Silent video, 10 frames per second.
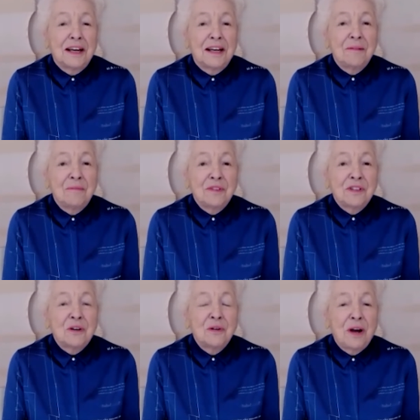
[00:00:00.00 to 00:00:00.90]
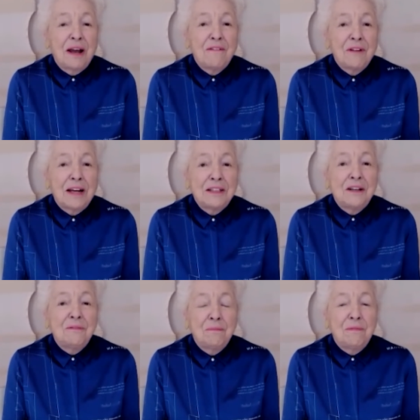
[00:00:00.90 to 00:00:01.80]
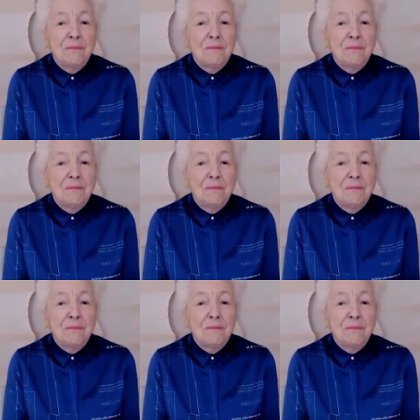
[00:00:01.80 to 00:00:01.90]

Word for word: um, so I, I, did